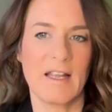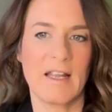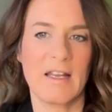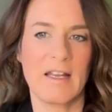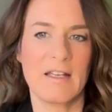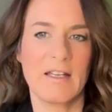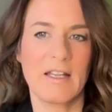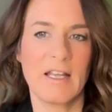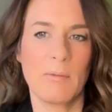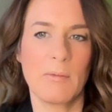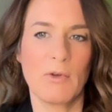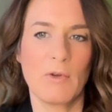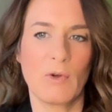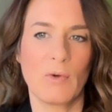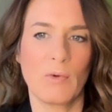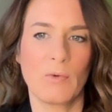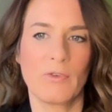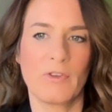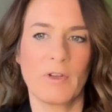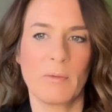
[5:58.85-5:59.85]
a
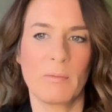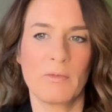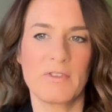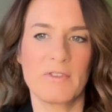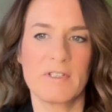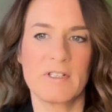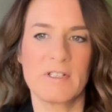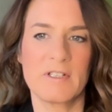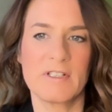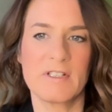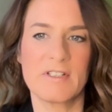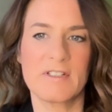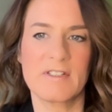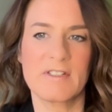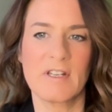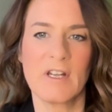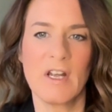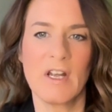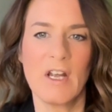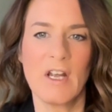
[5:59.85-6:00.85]
chemical
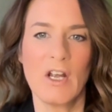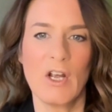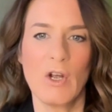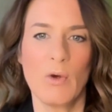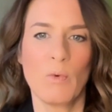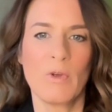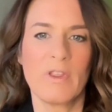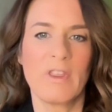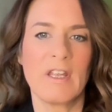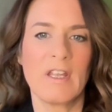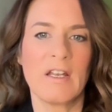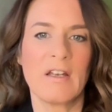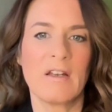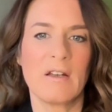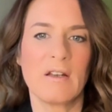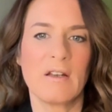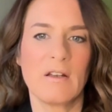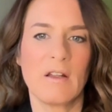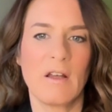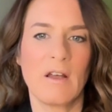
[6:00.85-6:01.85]
substance
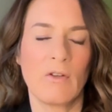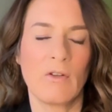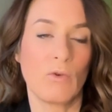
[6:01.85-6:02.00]
within an